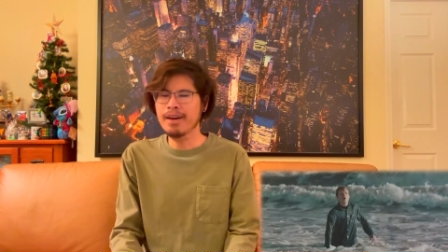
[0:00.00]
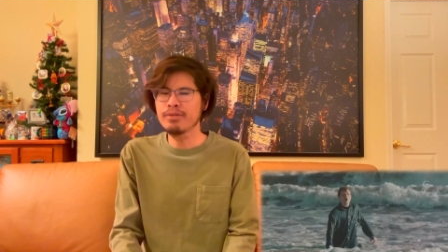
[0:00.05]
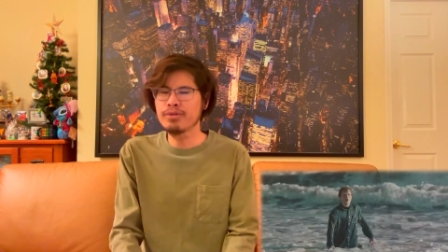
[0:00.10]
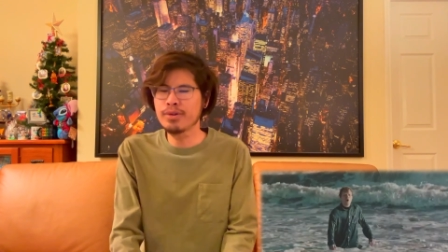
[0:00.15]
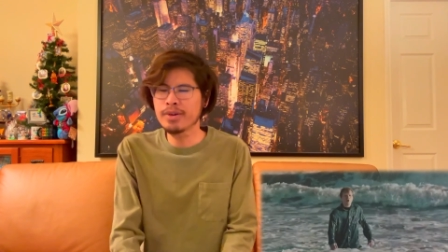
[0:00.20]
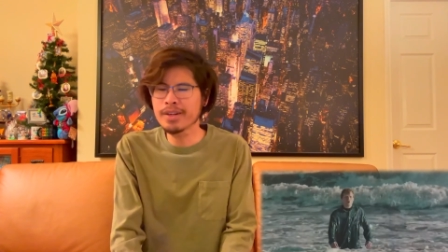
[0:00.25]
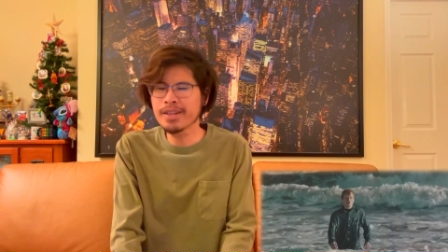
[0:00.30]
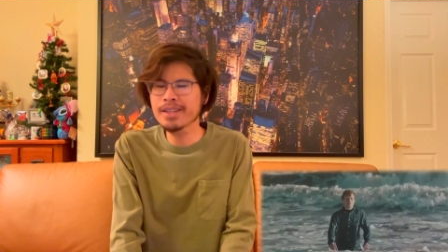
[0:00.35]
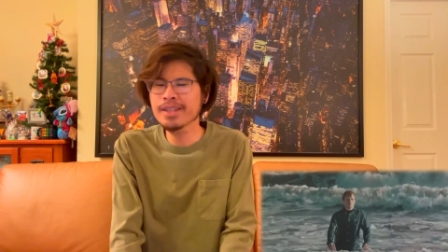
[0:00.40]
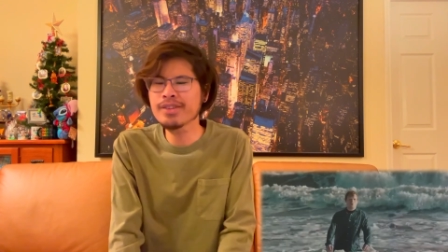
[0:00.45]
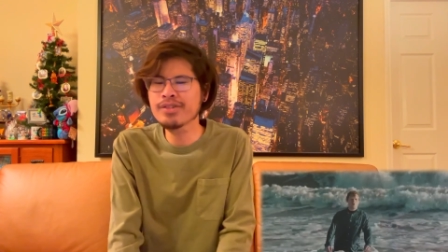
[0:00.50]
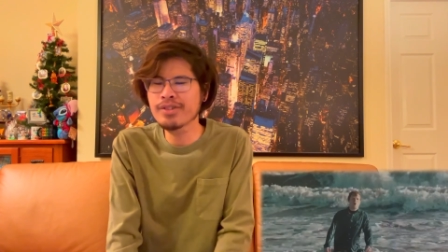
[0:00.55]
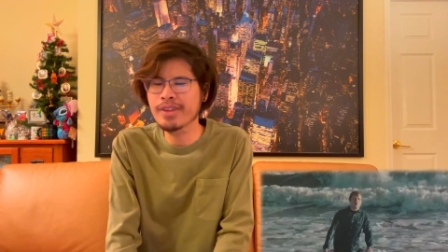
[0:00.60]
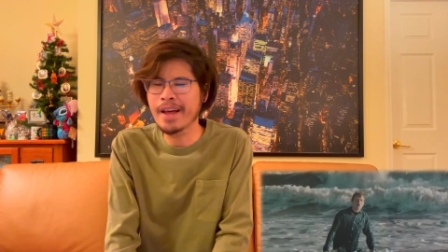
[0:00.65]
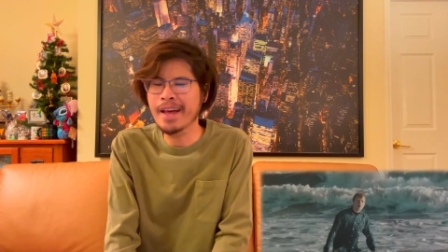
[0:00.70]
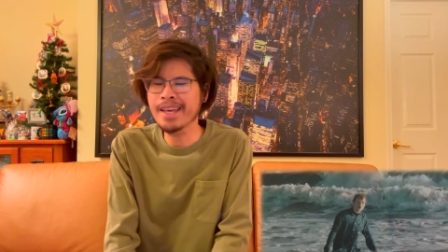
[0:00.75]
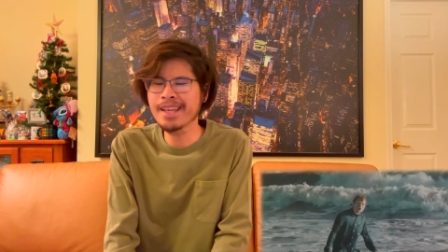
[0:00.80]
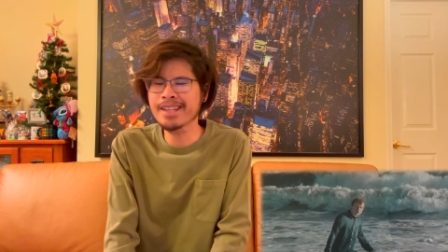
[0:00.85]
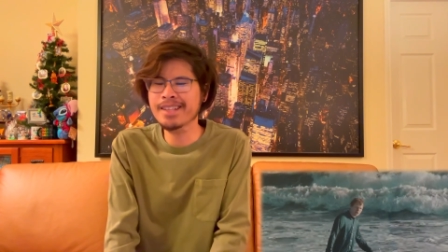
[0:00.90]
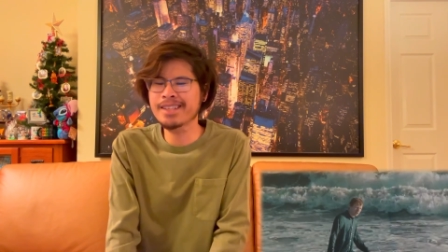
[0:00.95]
really
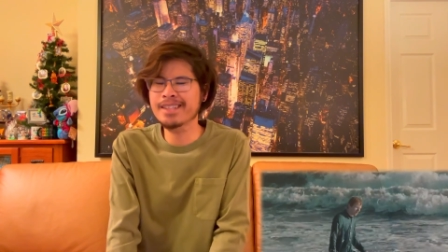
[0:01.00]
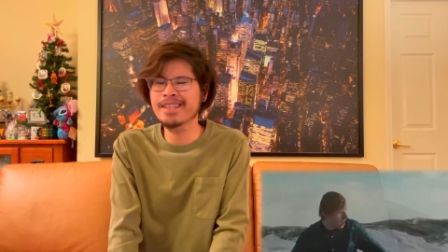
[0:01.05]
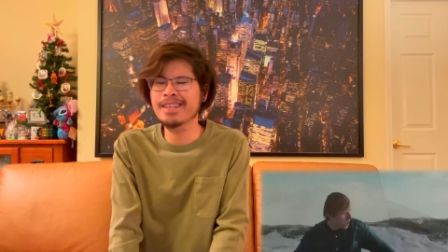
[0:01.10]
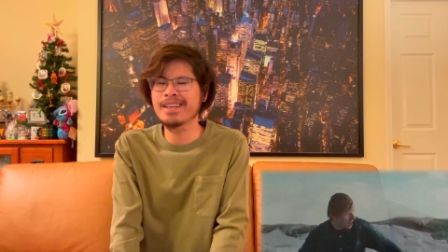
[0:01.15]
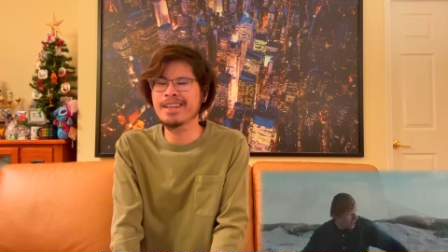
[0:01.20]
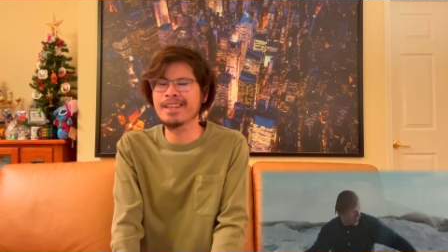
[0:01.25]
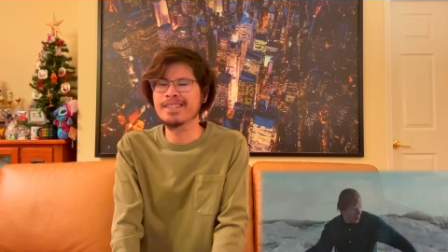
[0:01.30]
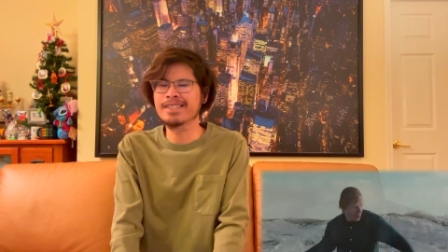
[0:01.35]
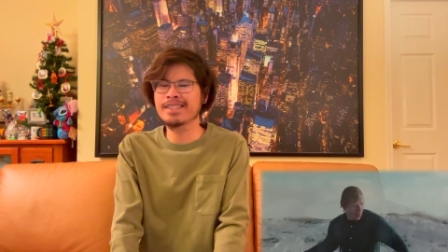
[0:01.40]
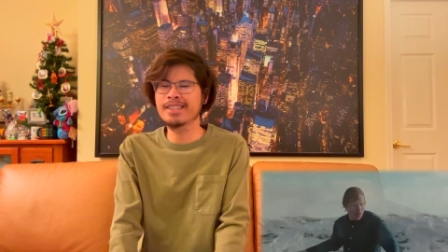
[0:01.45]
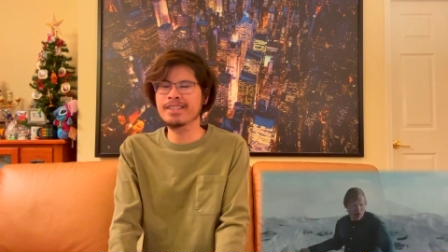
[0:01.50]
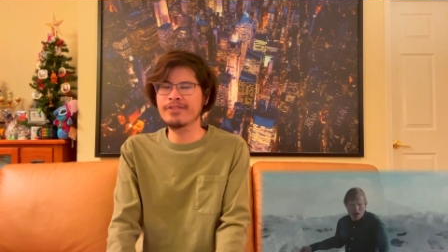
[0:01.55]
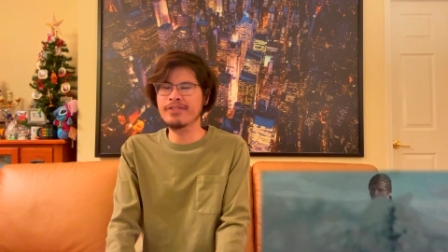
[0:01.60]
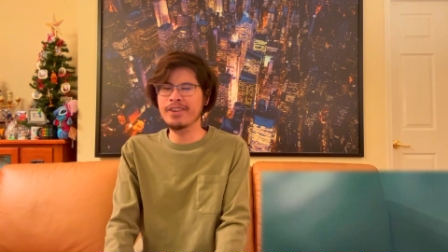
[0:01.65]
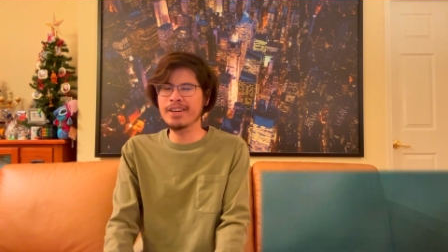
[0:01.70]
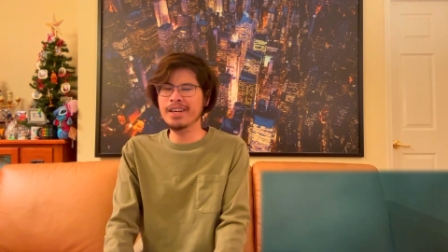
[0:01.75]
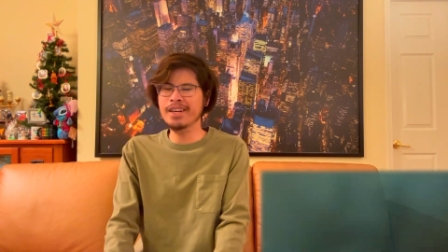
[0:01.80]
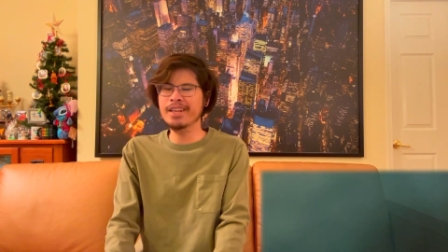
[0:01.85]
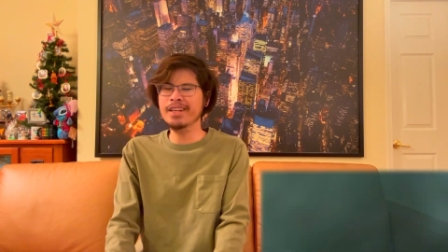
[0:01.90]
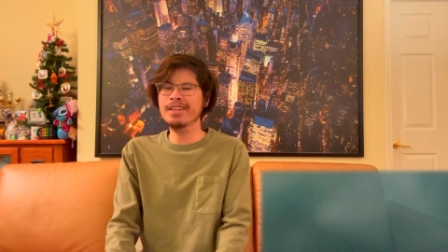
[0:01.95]
like this. It's
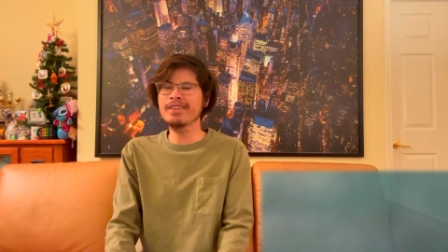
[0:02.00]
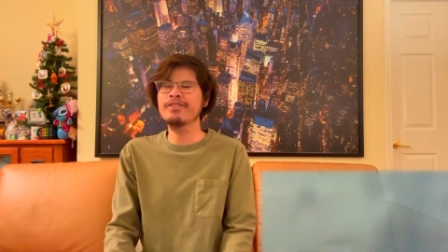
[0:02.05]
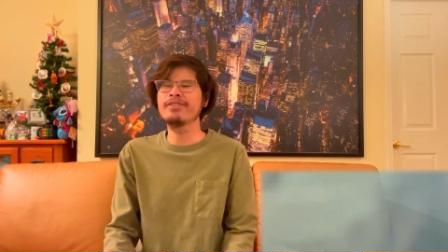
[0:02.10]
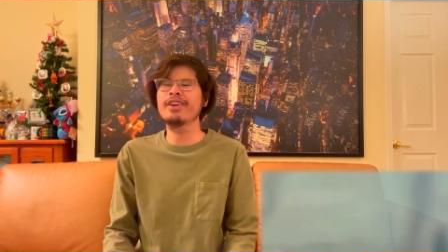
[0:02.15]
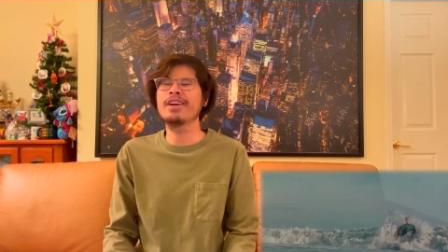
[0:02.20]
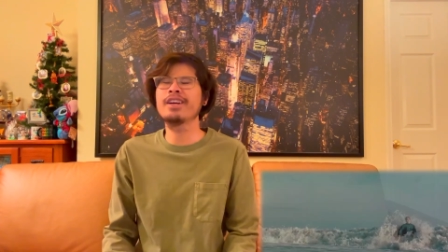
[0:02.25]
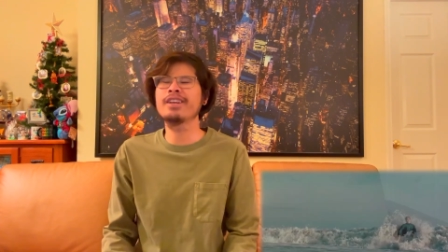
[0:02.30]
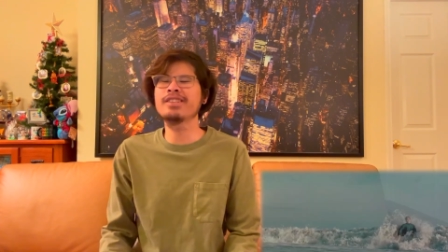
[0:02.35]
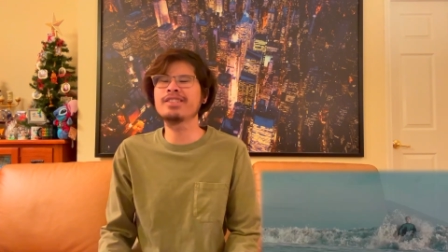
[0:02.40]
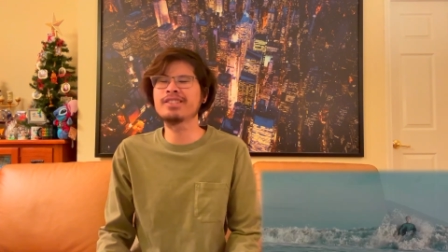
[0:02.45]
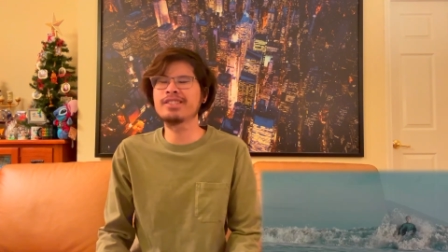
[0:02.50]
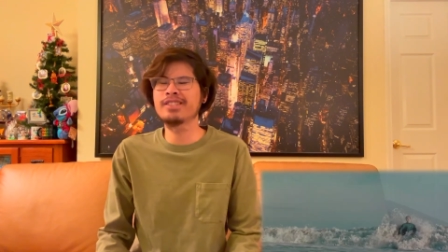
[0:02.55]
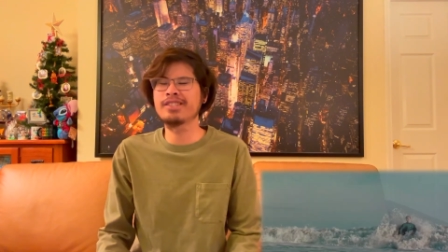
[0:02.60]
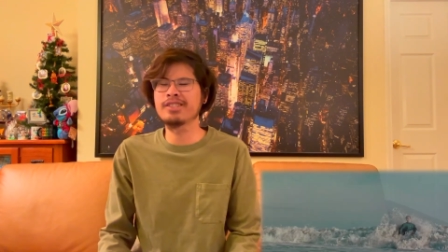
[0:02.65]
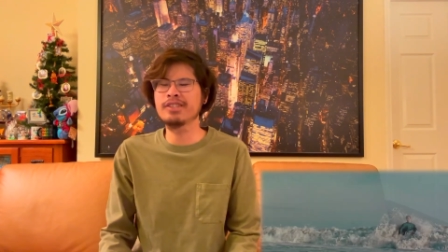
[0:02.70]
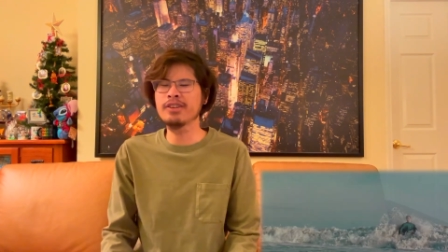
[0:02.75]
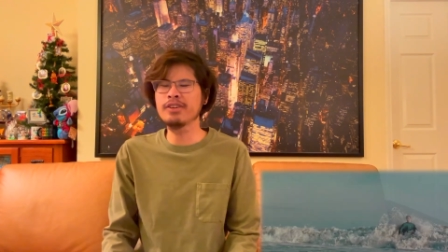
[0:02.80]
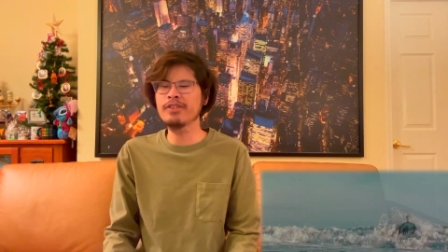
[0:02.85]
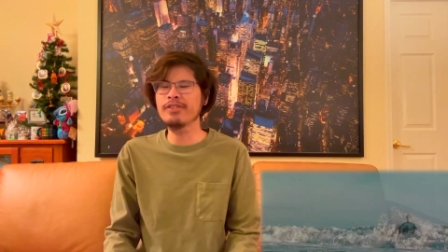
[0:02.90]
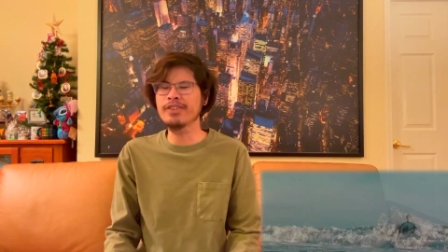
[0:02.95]
very, very
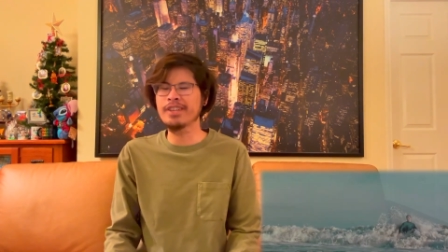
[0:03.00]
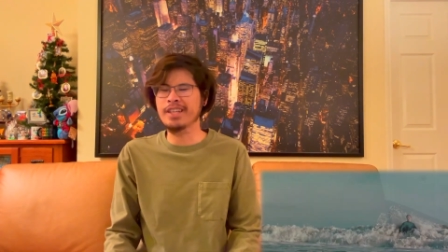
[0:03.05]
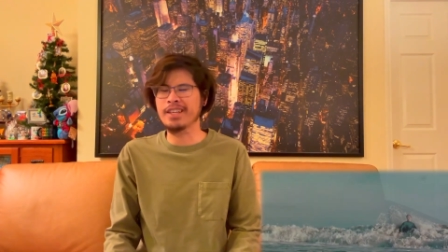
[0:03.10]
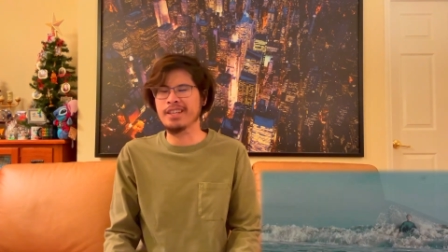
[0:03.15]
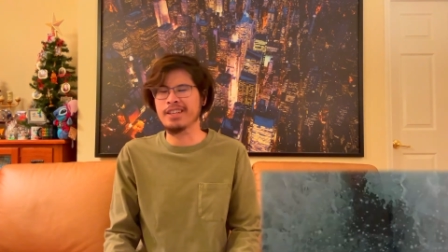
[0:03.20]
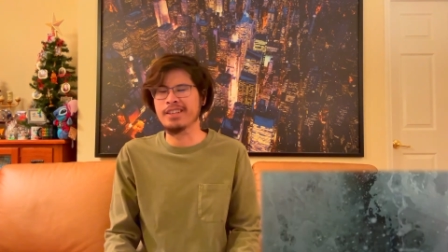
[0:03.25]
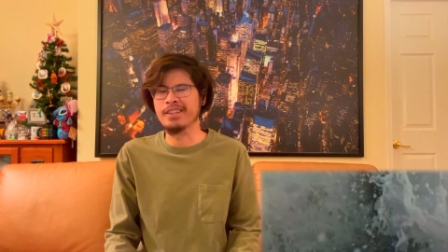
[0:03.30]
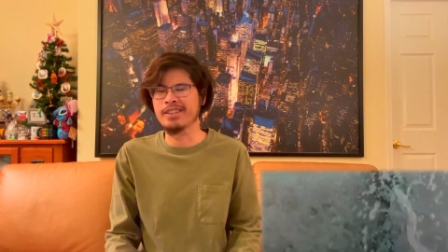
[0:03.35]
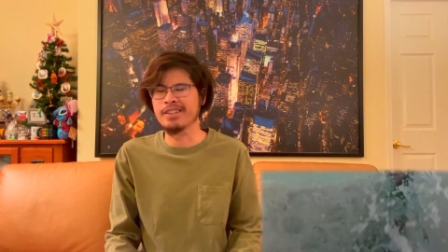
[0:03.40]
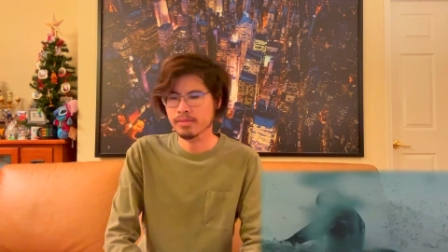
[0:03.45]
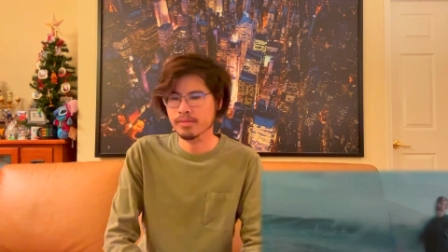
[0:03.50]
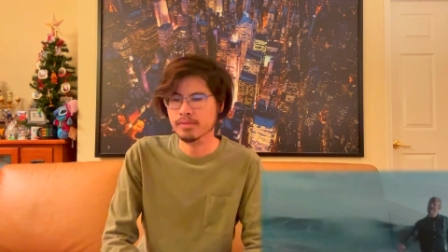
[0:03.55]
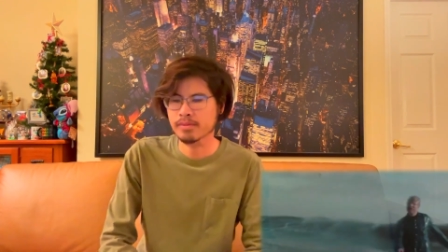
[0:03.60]
soothing.